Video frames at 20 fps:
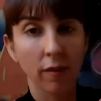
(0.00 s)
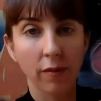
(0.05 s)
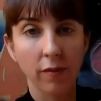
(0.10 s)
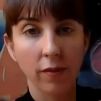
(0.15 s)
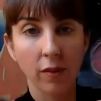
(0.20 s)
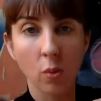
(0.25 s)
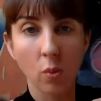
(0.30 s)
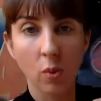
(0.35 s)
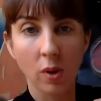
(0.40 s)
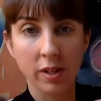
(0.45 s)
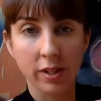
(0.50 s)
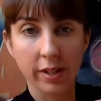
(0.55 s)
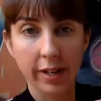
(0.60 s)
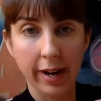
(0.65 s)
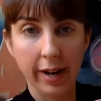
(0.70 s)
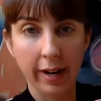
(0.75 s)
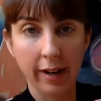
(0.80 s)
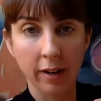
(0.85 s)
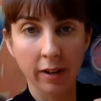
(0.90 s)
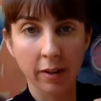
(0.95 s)
for one
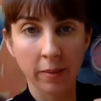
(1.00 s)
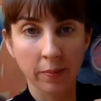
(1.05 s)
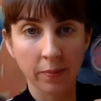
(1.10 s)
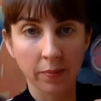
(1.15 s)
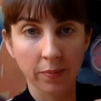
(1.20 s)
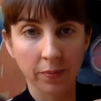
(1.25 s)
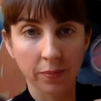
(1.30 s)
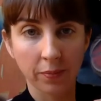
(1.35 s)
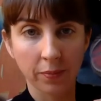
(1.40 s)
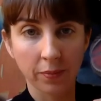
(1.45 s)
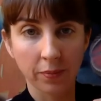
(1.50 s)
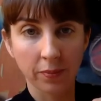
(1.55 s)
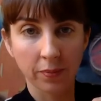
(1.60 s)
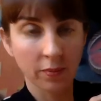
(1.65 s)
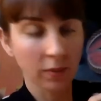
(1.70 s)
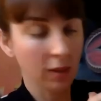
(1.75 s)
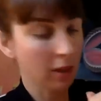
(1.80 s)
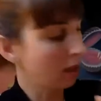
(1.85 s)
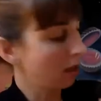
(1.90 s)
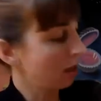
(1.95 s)
tire.
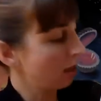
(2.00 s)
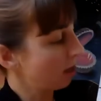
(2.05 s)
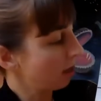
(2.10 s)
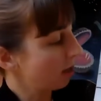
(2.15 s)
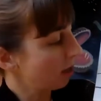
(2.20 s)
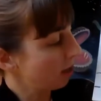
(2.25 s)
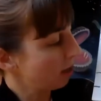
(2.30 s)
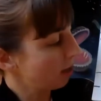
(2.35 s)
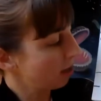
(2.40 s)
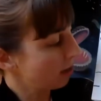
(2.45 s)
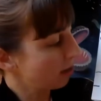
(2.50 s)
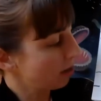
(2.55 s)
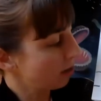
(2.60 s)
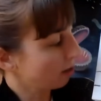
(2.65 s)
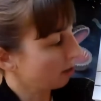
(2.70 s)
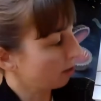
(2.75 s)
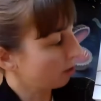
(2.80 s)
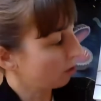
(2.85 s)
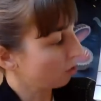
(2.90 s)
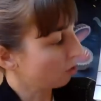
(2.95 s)
Then
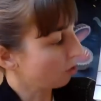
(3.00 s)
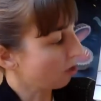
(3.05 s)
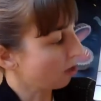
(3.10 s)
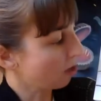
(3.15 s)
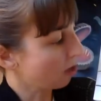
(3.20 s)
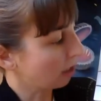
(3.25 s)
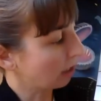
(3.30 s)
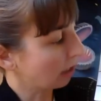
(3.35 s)
you're going to draw a